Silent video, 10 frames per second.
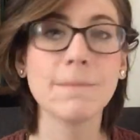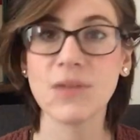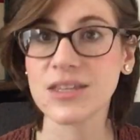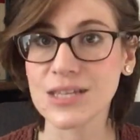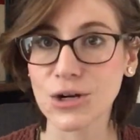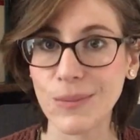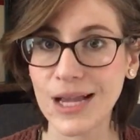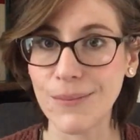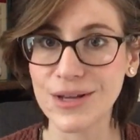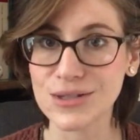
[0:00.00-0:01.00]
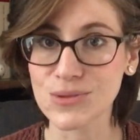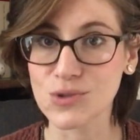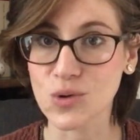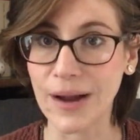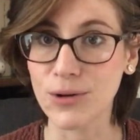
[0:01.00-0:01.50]
Consider becoming a
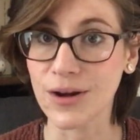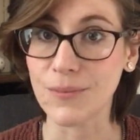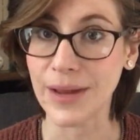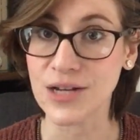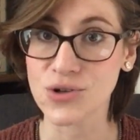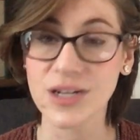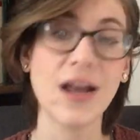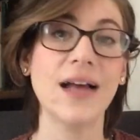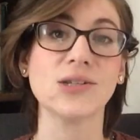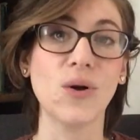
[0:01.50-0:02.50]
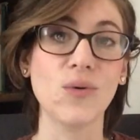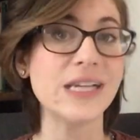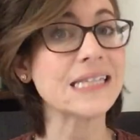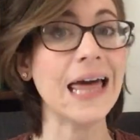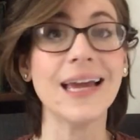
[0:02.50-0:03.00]
subscriber on Patreon. As
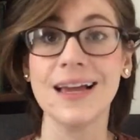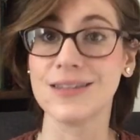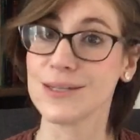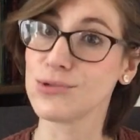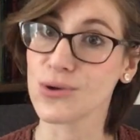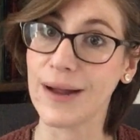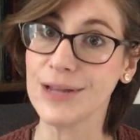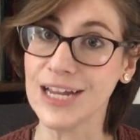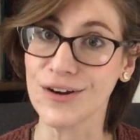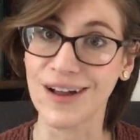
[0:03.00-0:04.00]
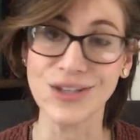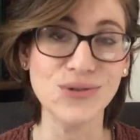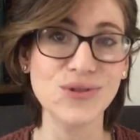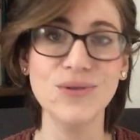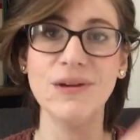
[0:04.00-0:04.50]
always, liking and subscribing here on
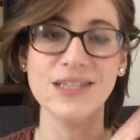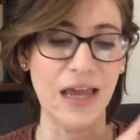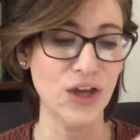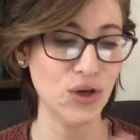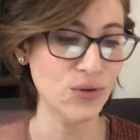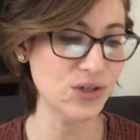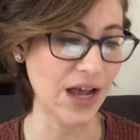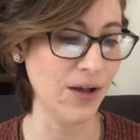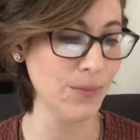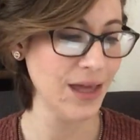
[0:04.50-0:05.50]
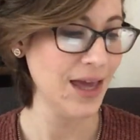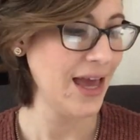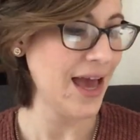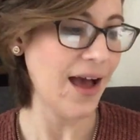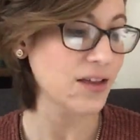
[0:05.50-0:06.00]
YouTube is a huge help.
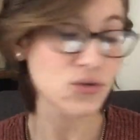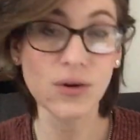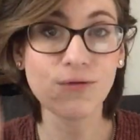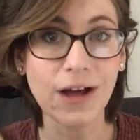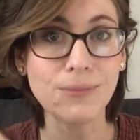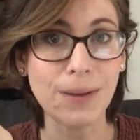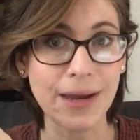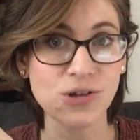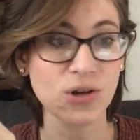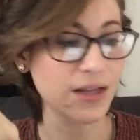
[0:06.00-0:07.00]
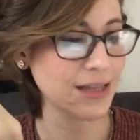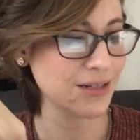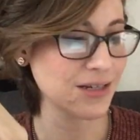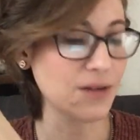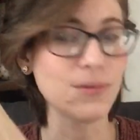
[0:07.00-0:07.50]
Uh, you can find my Patreon
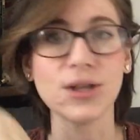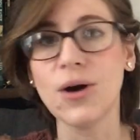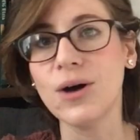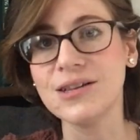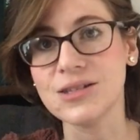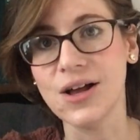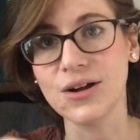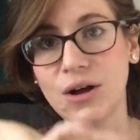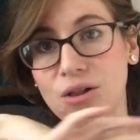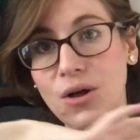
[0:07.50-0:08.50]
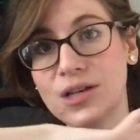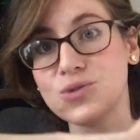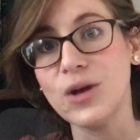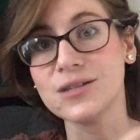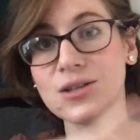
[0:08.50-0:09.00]
link down below as, long, uh,
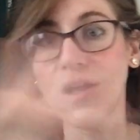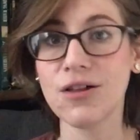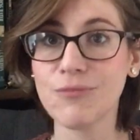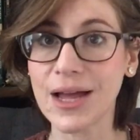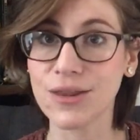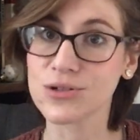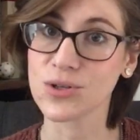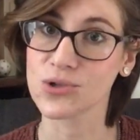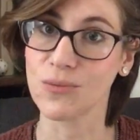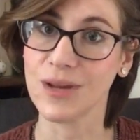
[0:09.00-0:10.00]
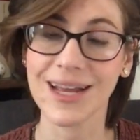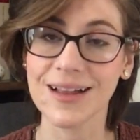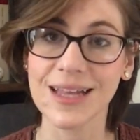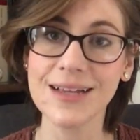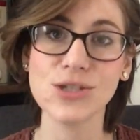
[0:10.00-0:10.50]
as as all of my other social
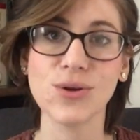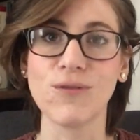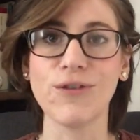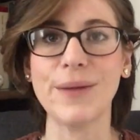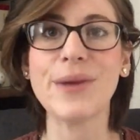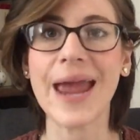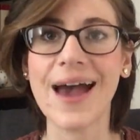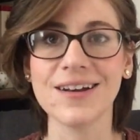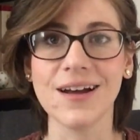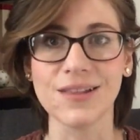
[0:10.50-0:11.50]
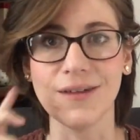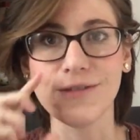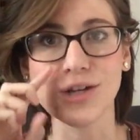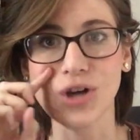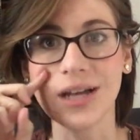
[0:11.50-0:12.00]
media links. You can find me at A
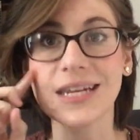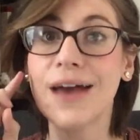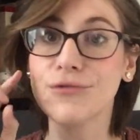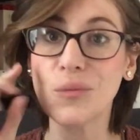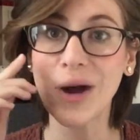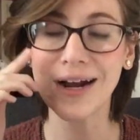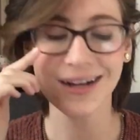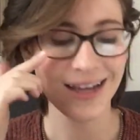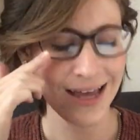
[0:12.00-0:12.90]
Lovely Jaunt everywhere.